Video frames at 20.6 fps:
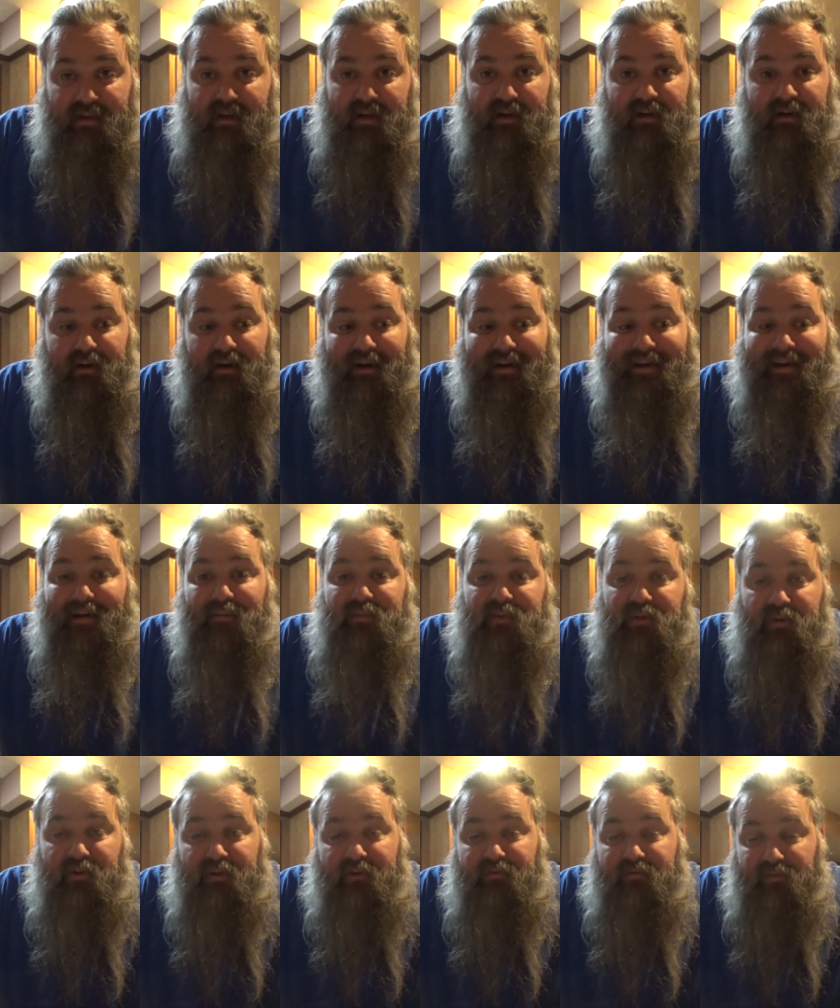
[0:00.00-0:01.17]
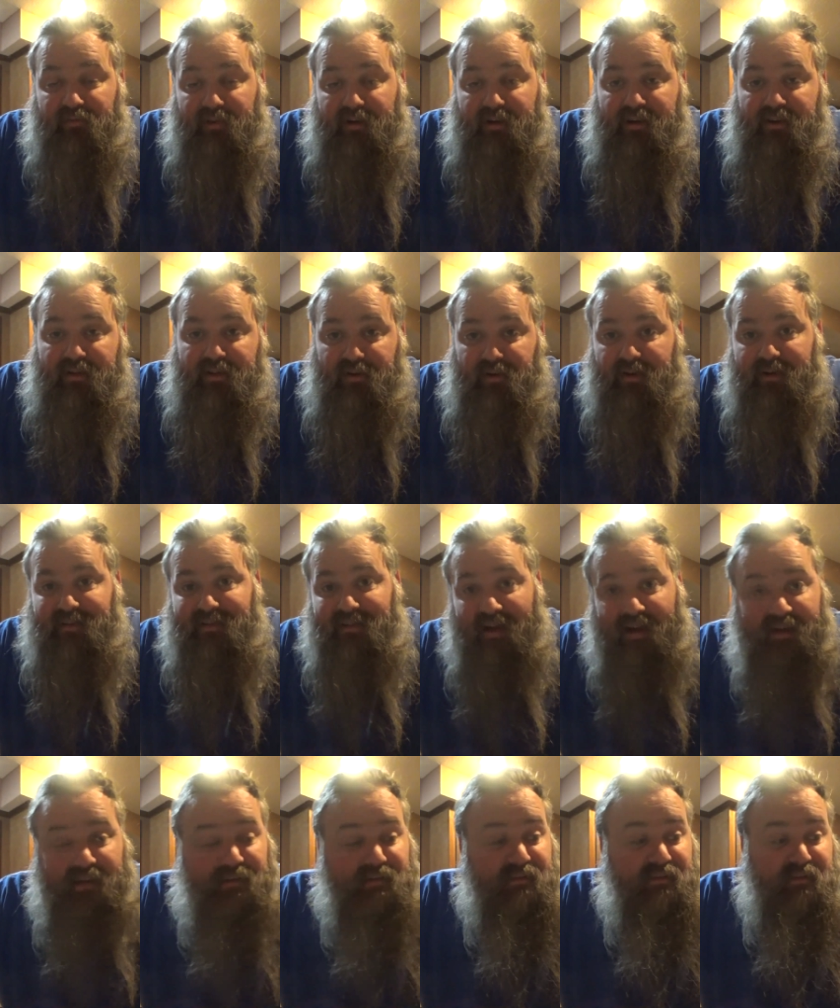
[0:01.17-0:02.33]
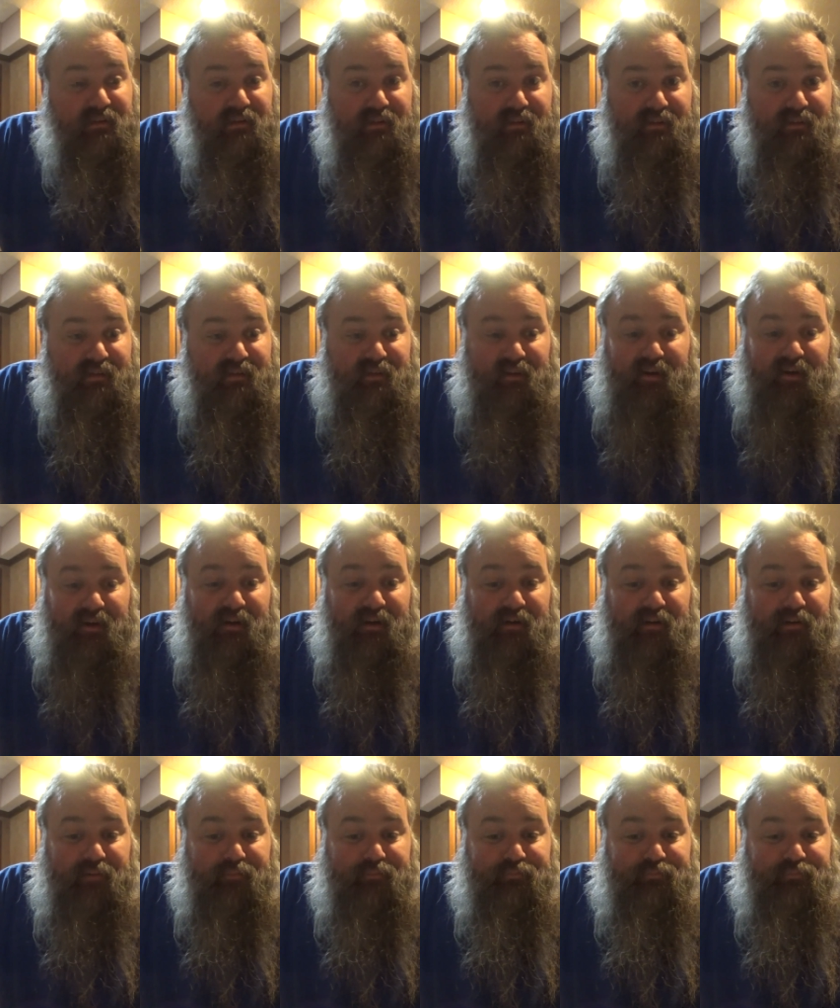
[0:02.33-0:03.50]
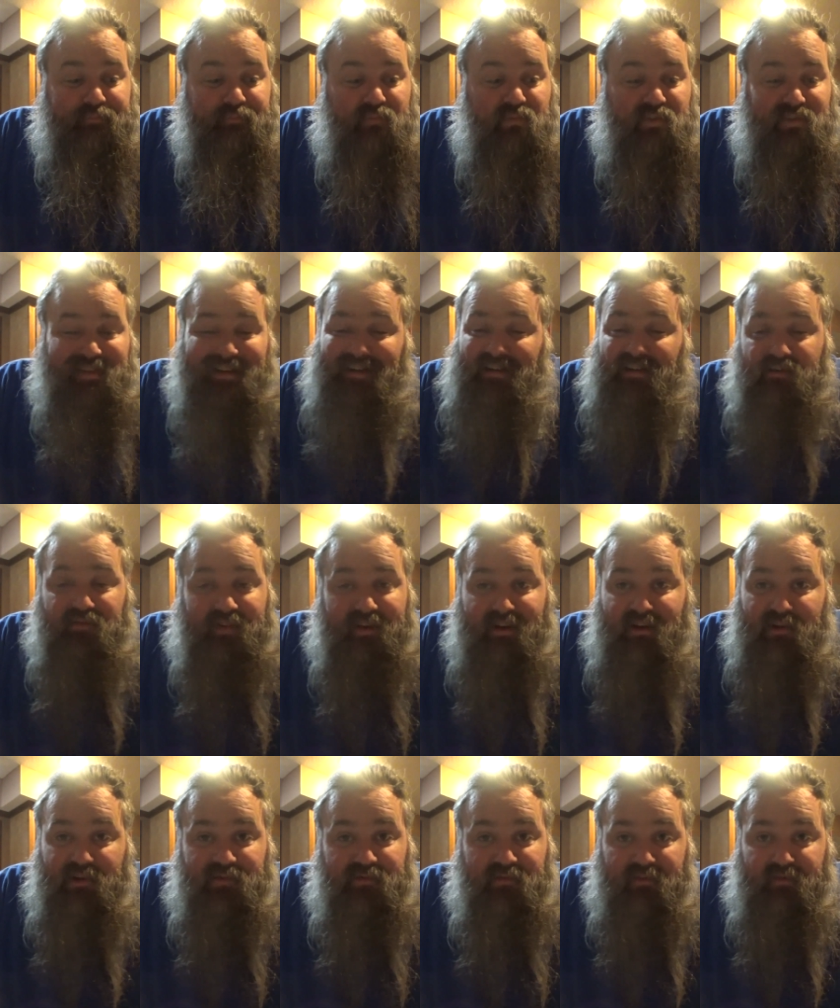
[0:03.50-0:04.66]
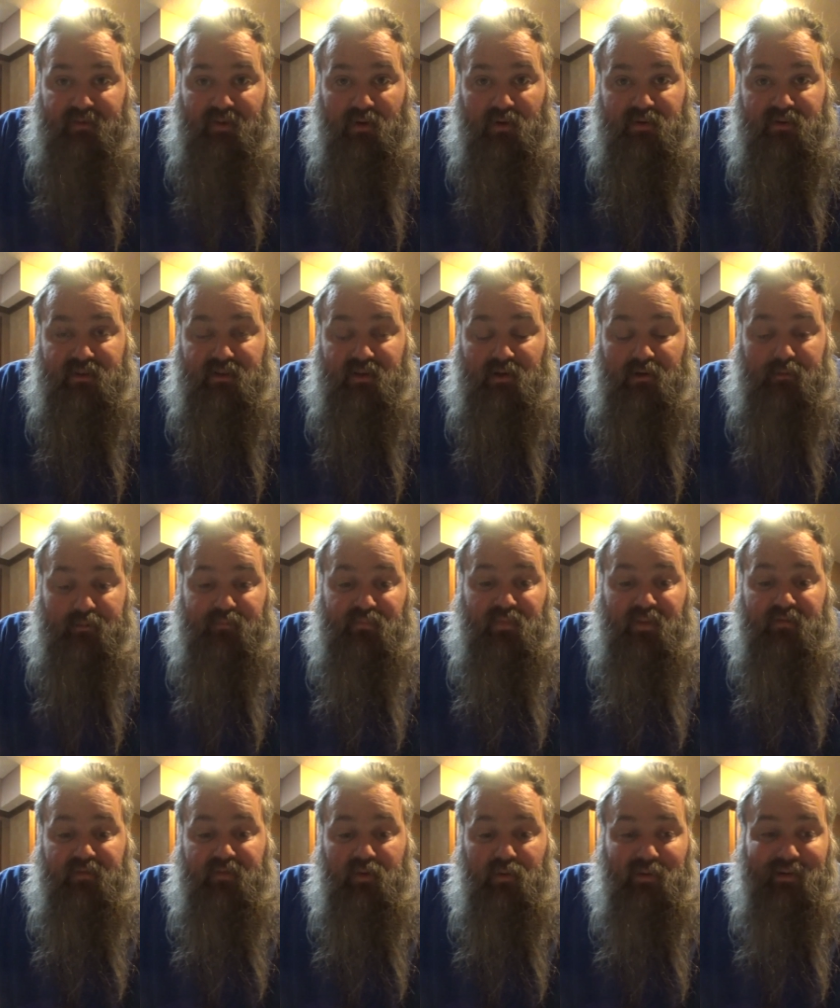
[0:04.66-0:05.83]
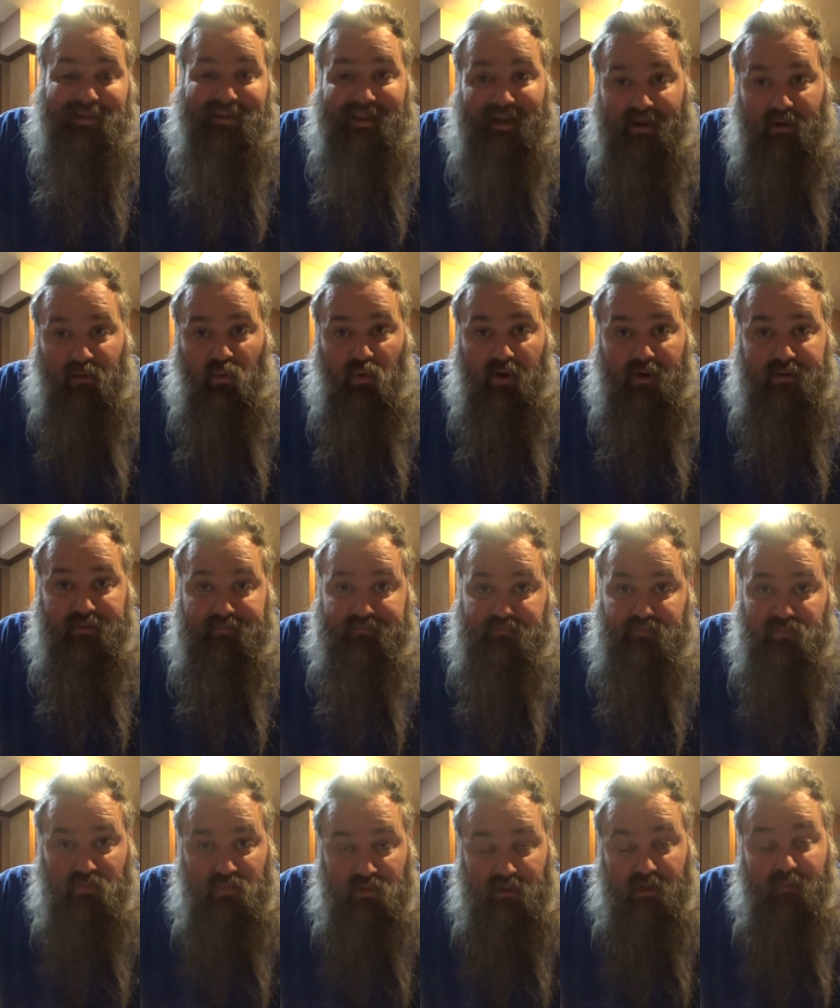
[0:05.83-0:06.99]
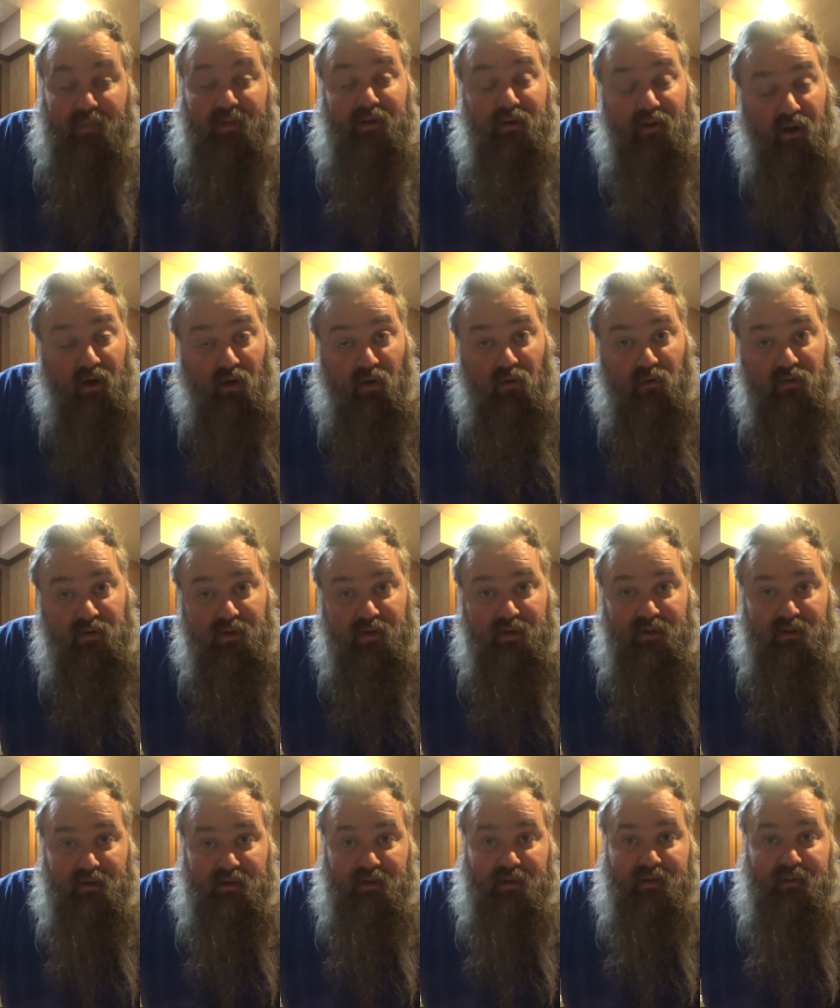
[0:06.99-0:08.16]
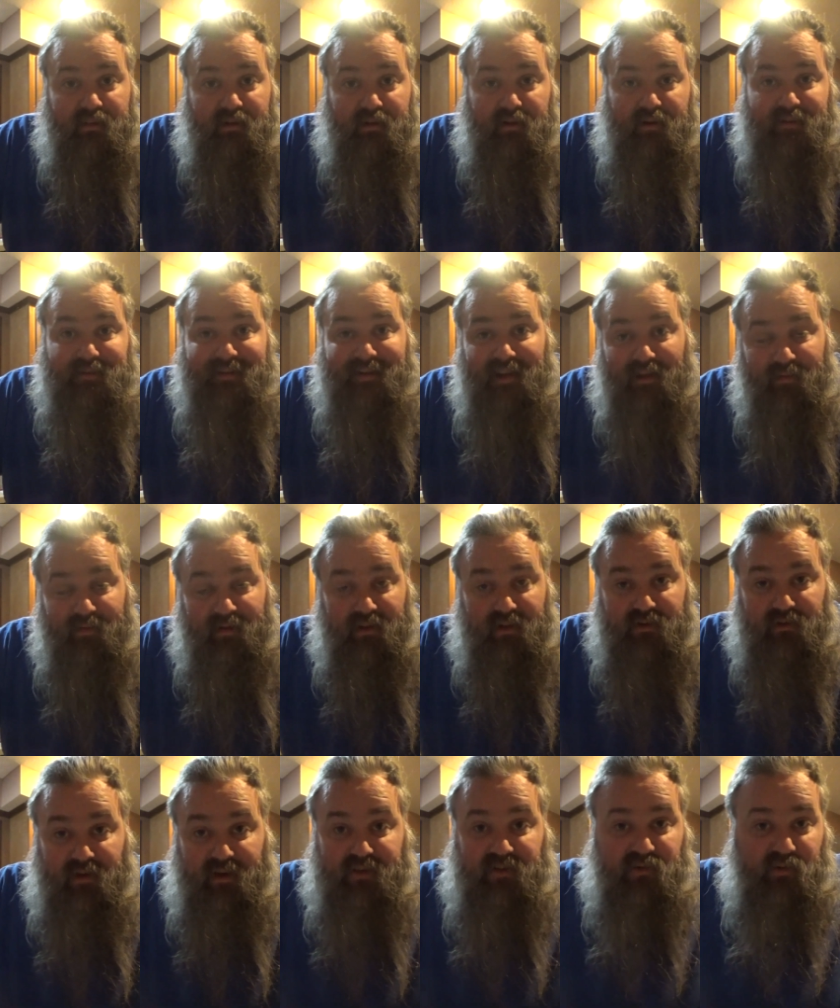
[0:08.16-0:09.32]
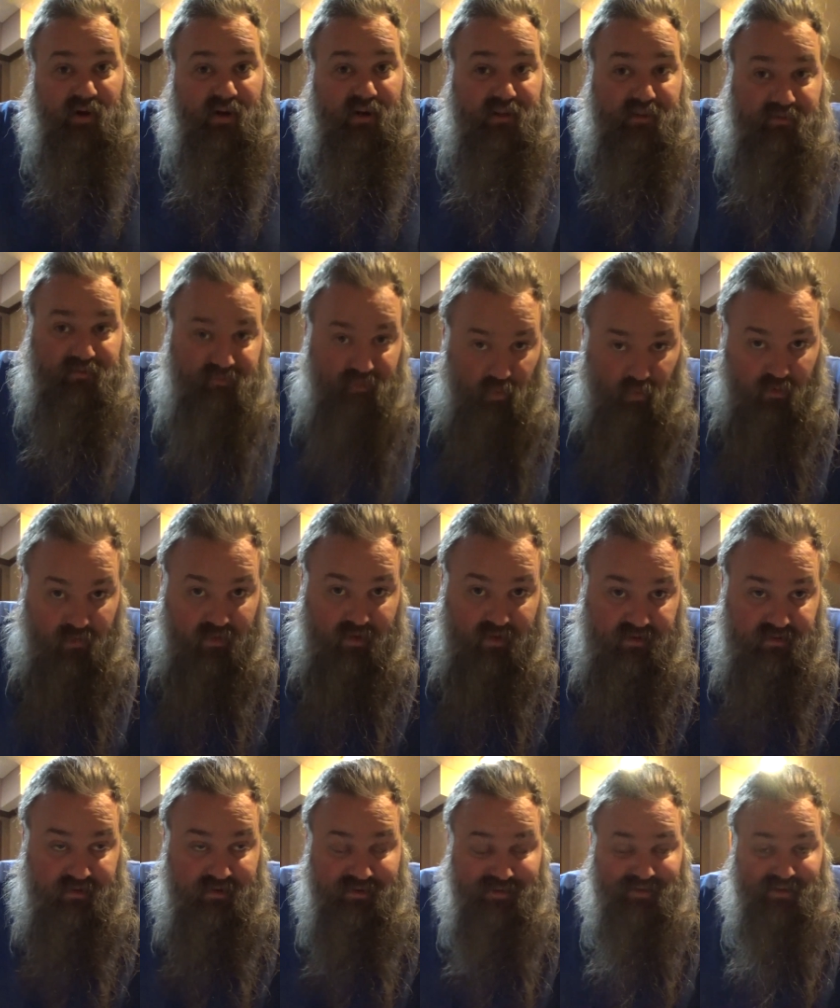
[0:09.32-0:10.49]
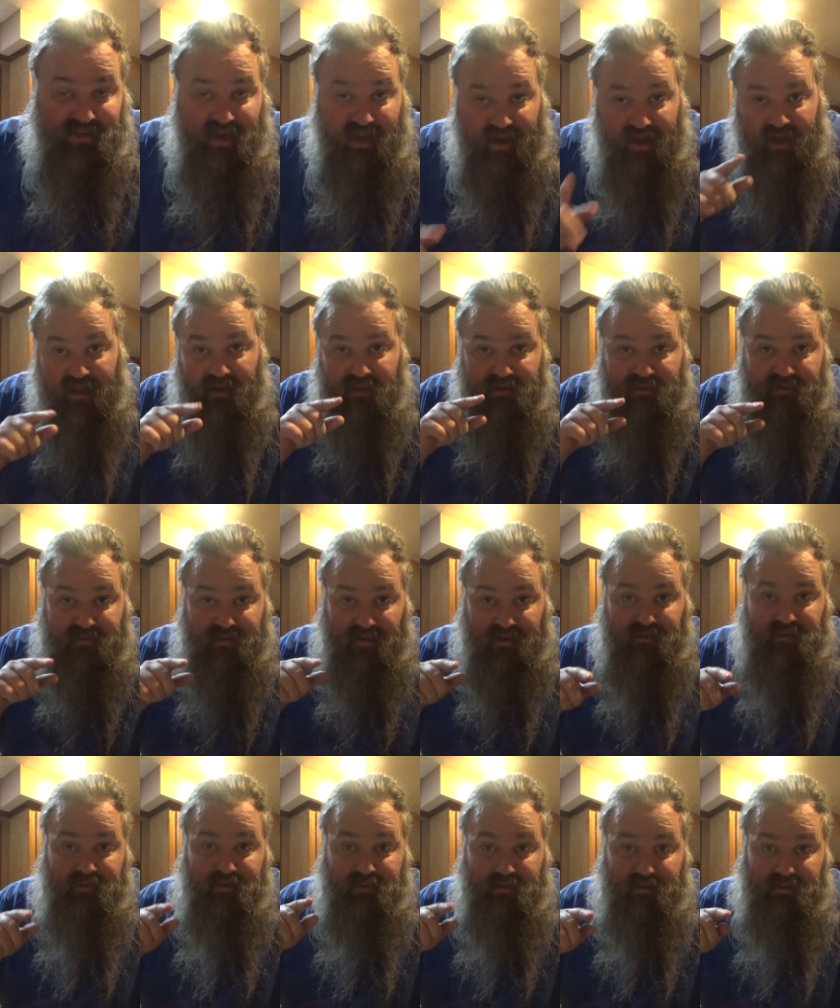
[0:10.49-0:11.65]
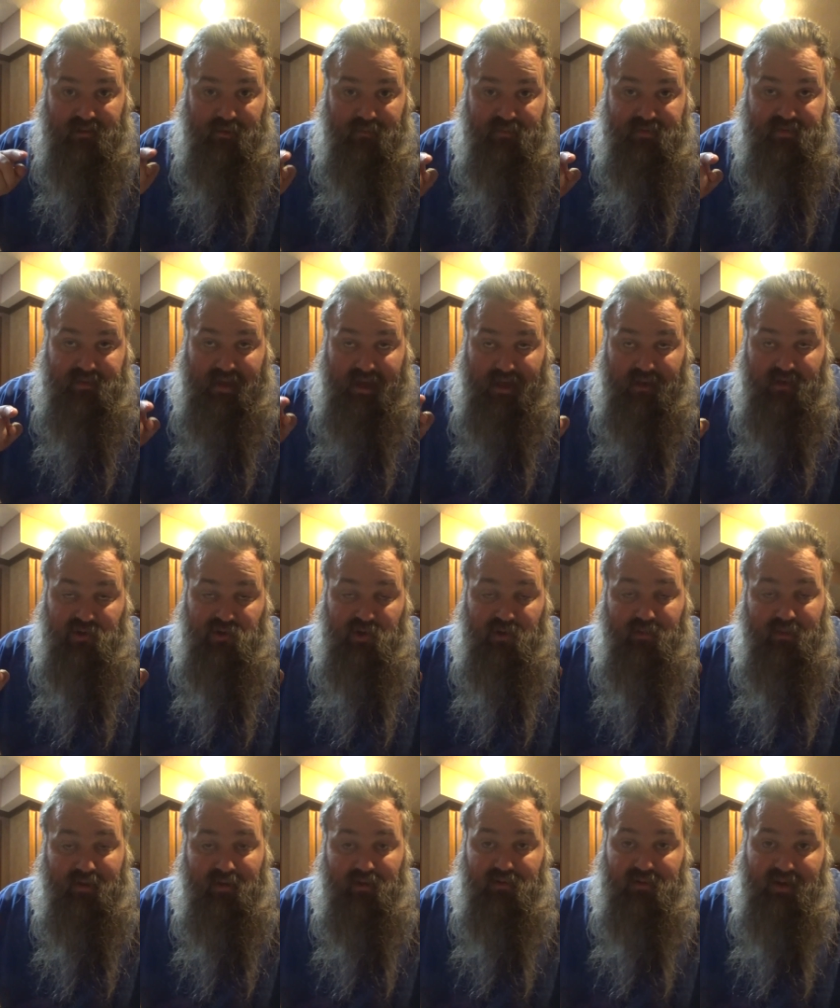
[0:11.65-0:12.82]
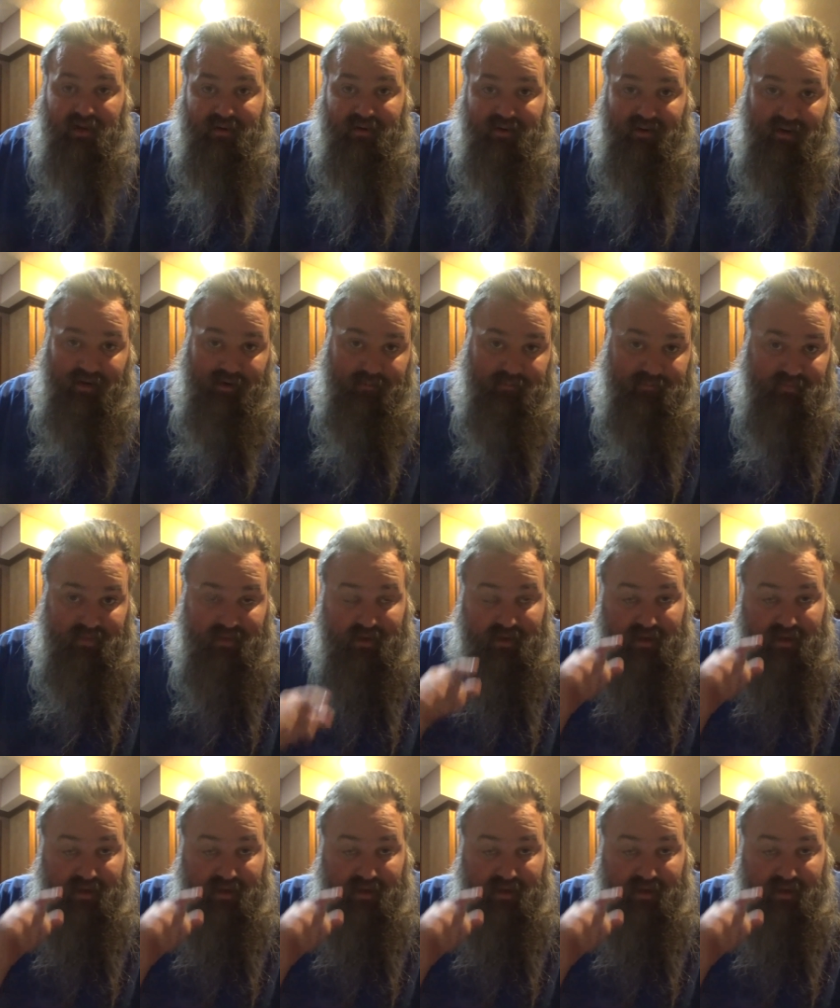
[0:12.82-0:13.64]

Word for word: Uh, I am doing free 30 second um, Santa videos for folks. So if you would like one, let me know. There is an email address directly for this. It is heysantaclips at gmail.com.